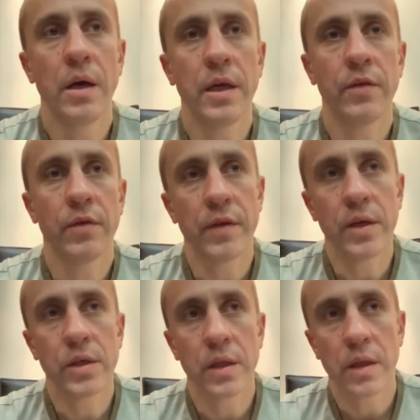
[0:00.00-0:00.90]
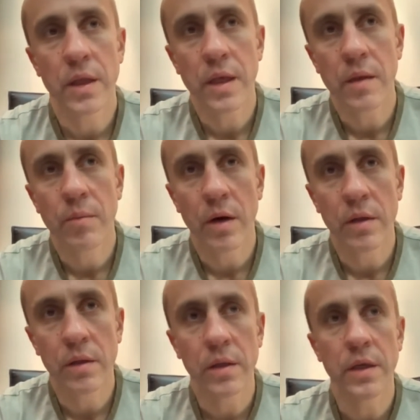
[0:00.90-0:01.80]
and transition this
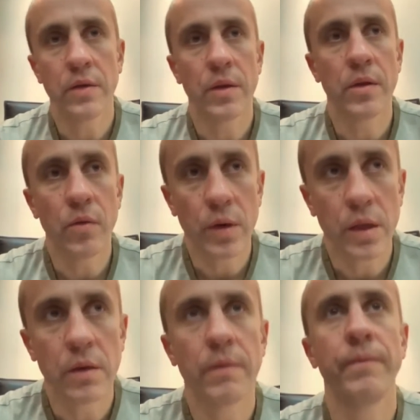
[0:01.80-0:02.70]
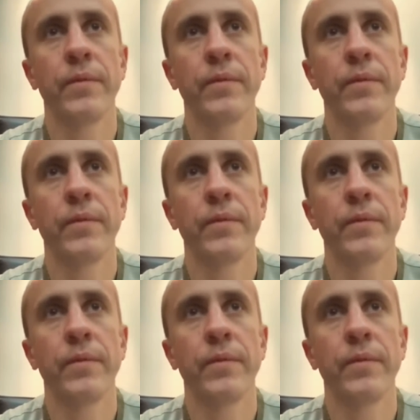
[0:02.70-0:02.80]
model into the new one.